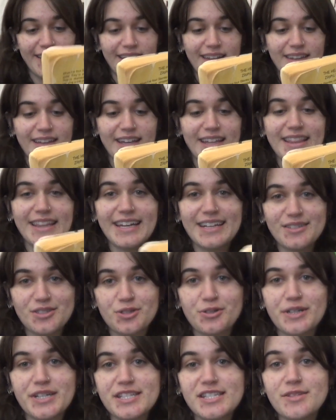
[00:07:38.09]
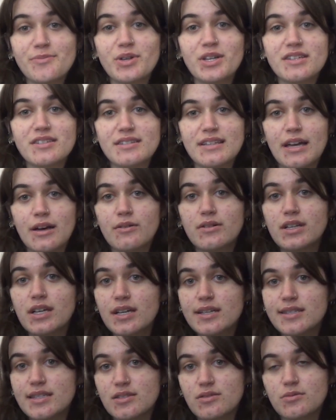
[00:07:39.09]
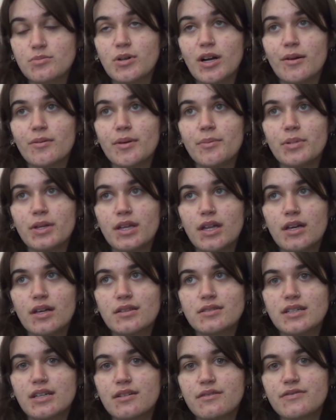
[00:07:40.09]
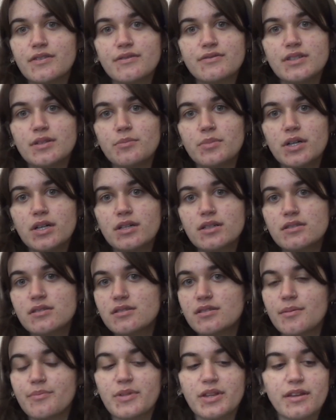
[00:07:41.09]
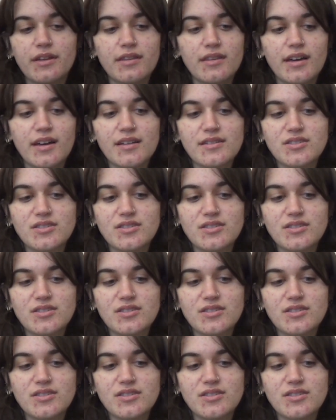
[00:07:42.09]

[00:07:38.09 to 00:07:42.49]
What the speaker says: Like, that is crazy, because nowadays this would probably be like 10 or 15 bucks, something like that.